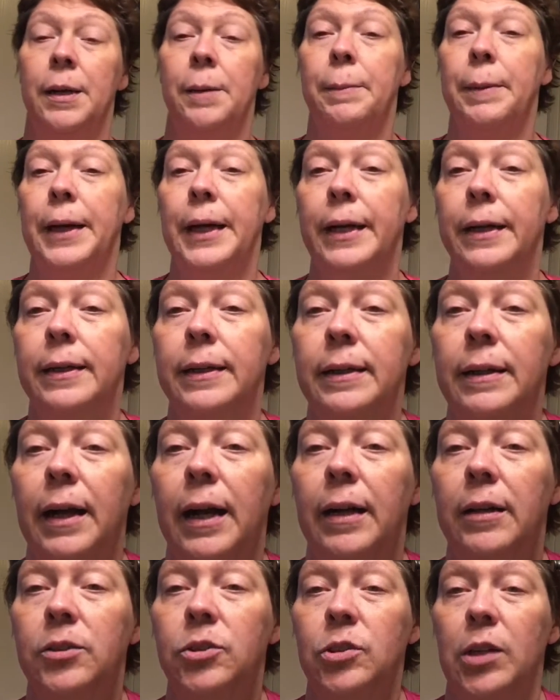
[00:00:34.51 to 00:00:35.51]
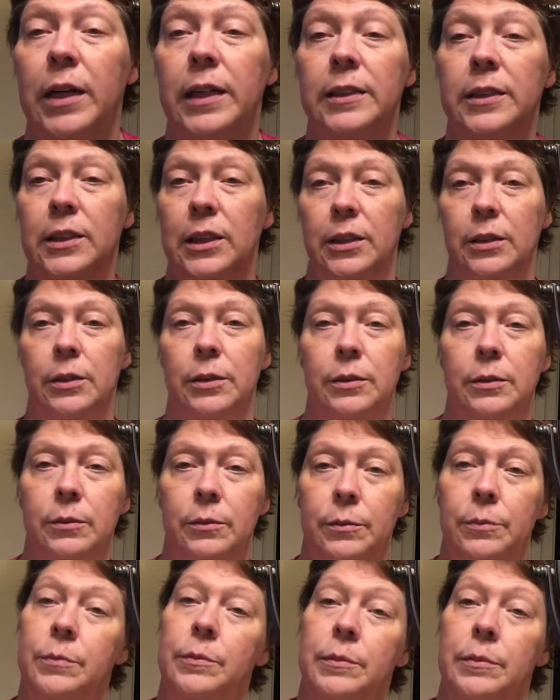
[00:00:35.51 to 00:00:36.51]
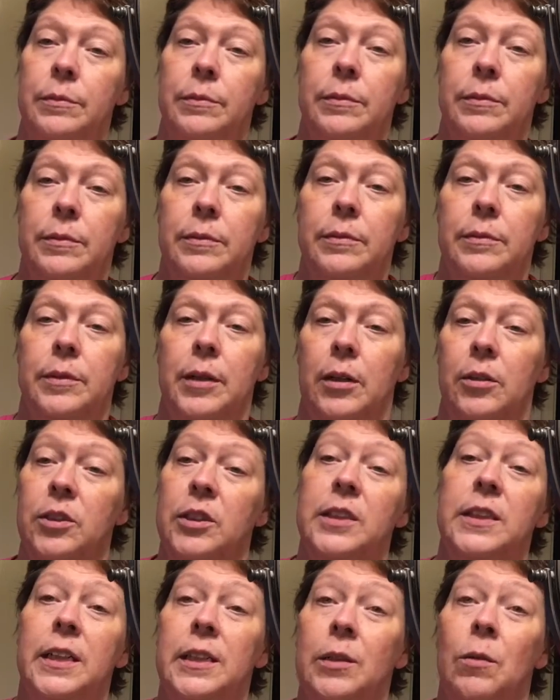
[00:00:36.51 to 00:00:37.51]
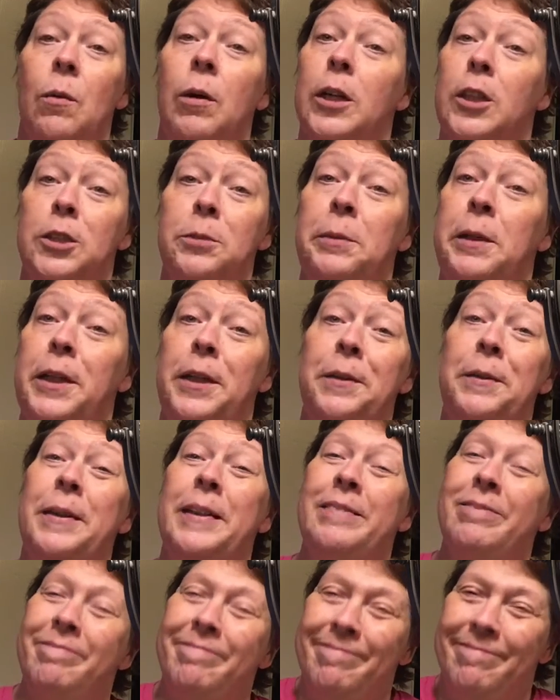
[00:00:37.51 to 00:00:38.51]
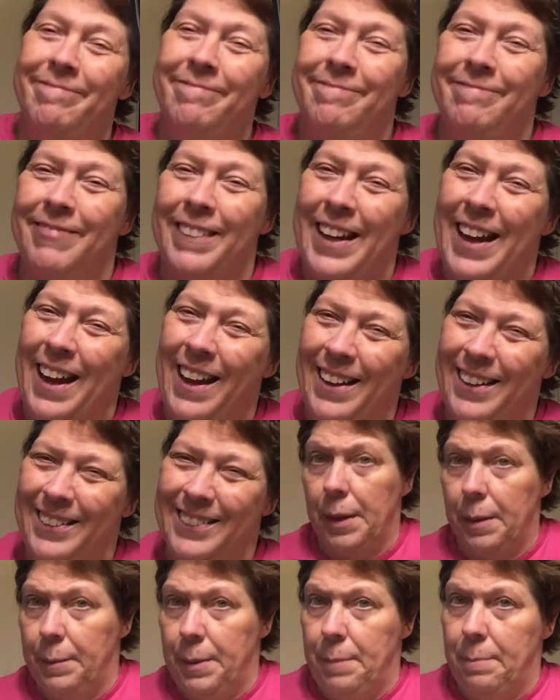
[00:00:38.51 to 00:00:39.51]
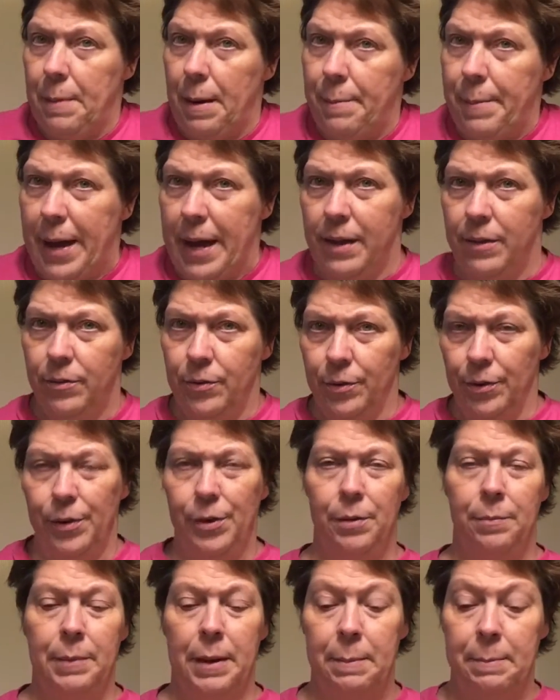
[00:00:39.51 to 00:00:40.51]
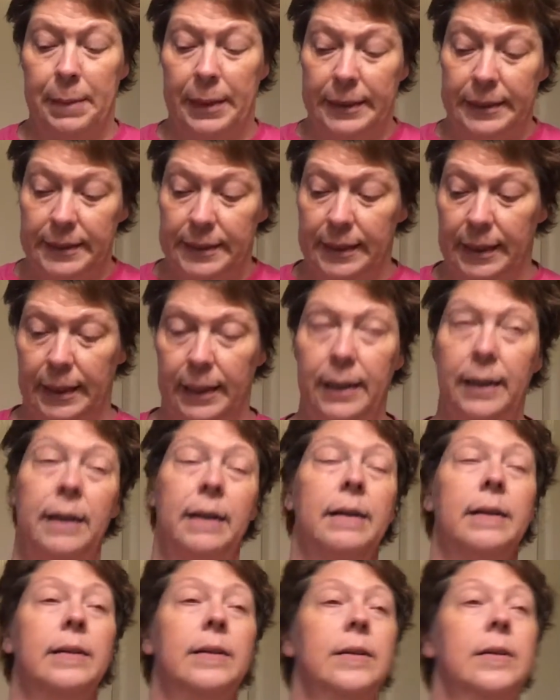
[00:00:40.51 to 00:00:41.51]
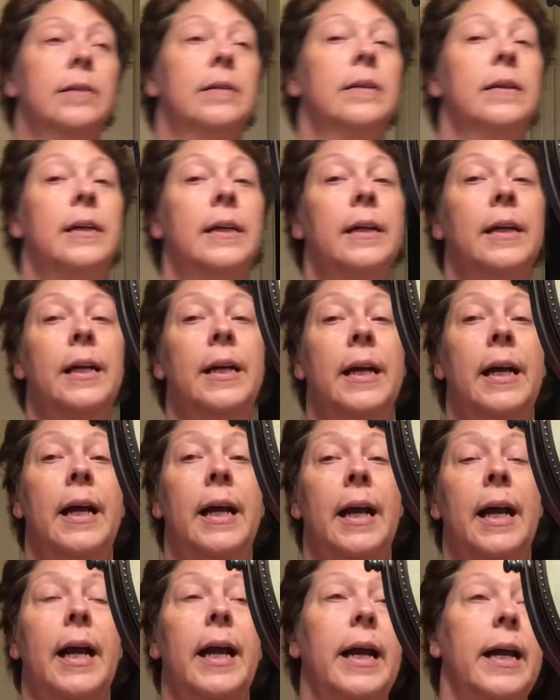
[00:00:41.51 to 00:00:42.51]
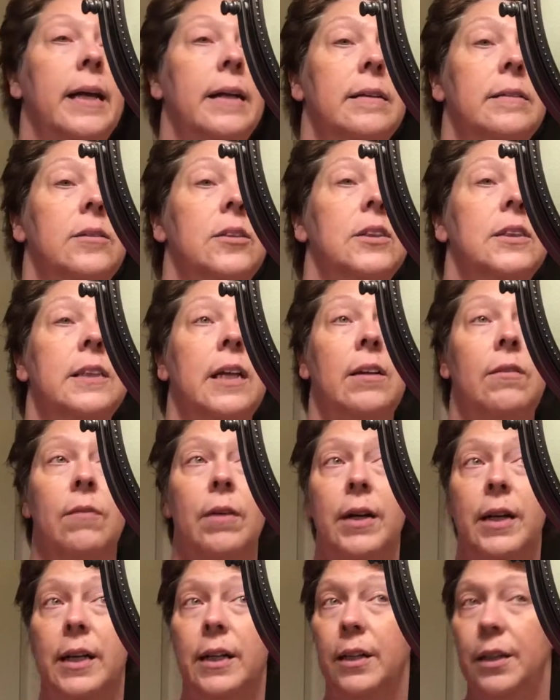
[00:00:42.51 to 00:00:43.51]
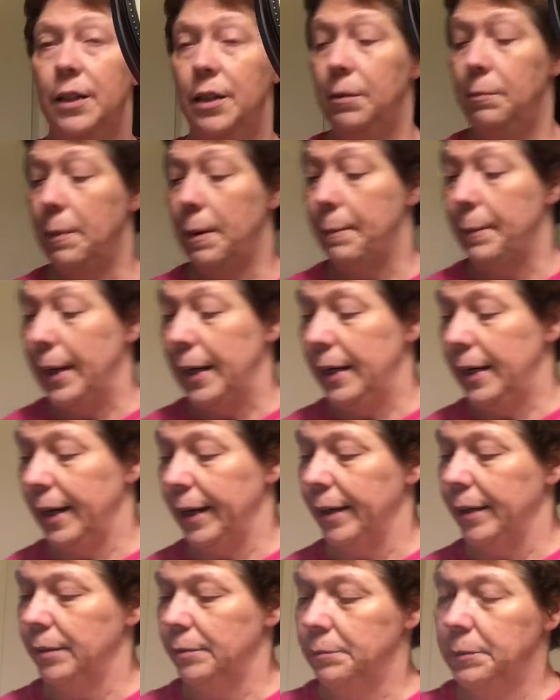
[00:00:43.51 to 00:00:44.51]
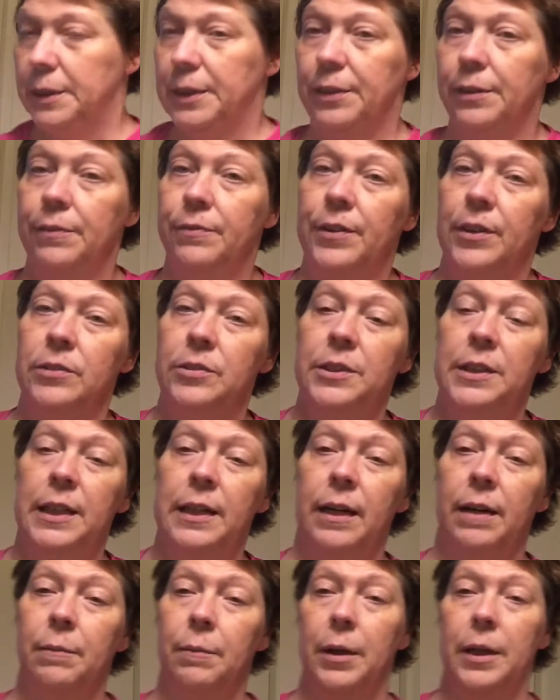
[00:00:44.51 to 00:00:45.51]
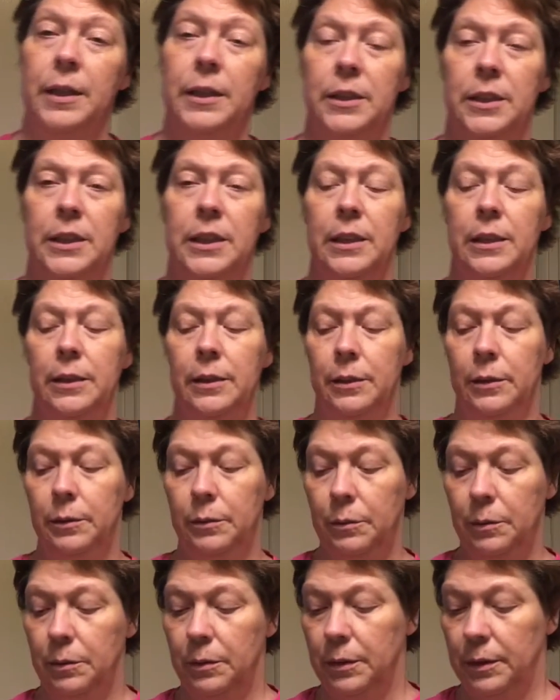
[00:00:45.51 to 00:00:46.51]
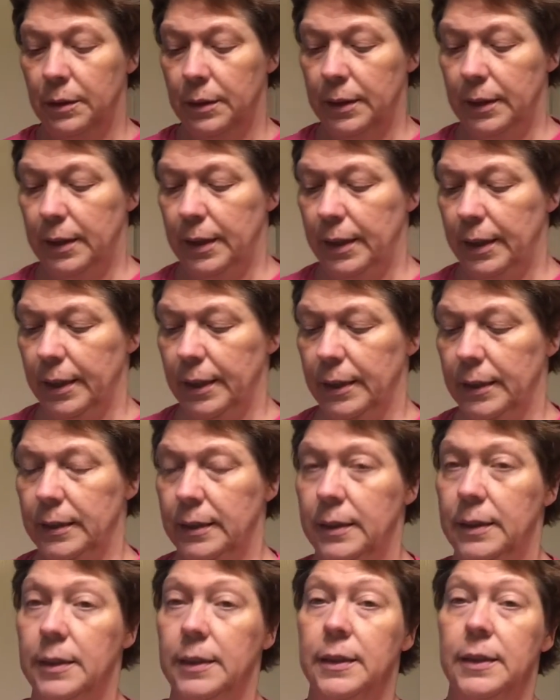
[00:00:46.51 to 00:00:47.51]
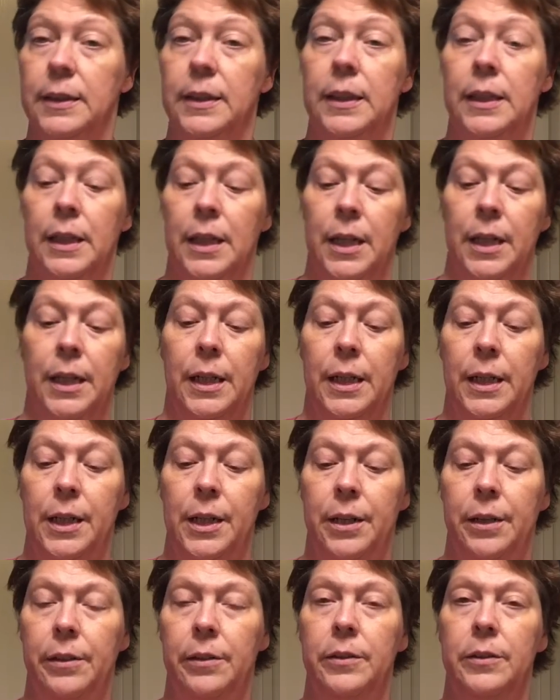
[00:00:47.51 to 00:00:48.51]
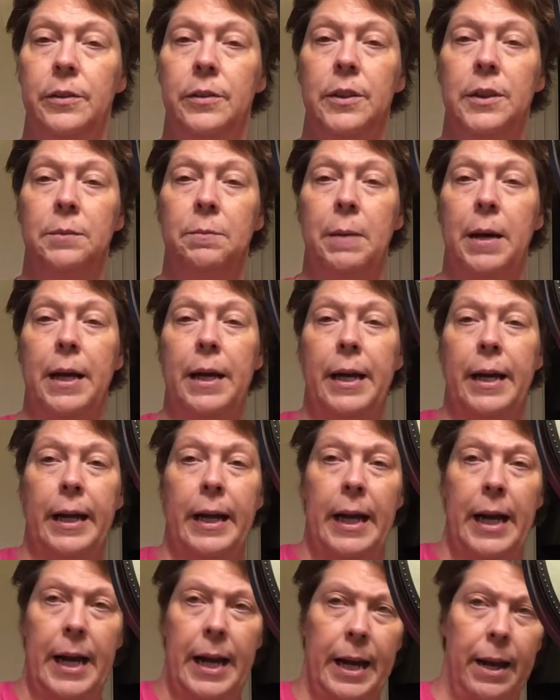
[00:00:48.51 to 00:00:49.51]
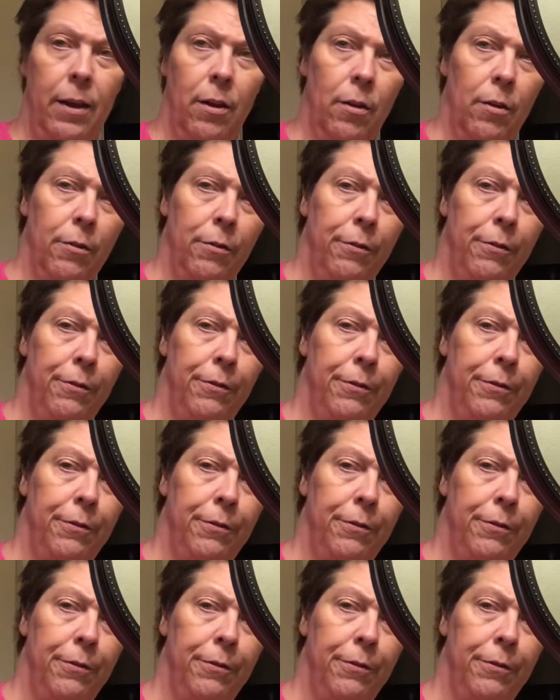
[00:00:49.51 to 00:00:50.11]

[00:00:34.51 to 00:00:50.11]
But I'll try to, y'all just get to watch me do it, okay? I'm in my bathroom at my sink and just getting ready to do my makeup. So the first thing I'm gonna do is use my e.l.f.